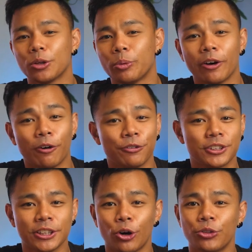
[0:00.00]
the wear
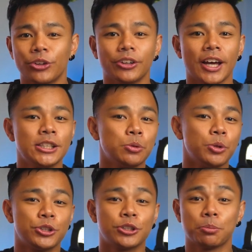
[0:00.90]
obviously on the lace,
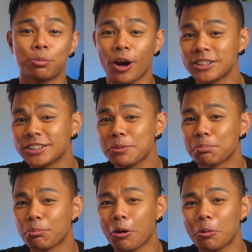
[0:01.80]
which surprisingly
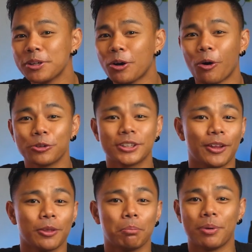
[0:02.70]
probably holds
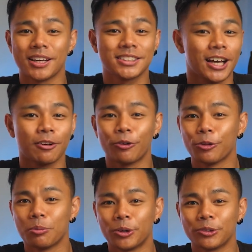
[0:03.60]
out the best out of all
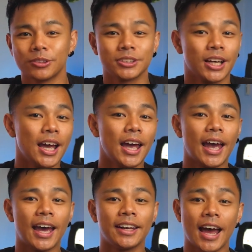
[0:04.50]
the models,
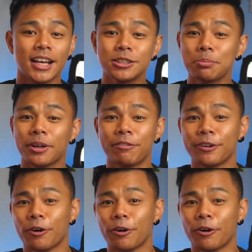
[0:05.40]
and has the benefit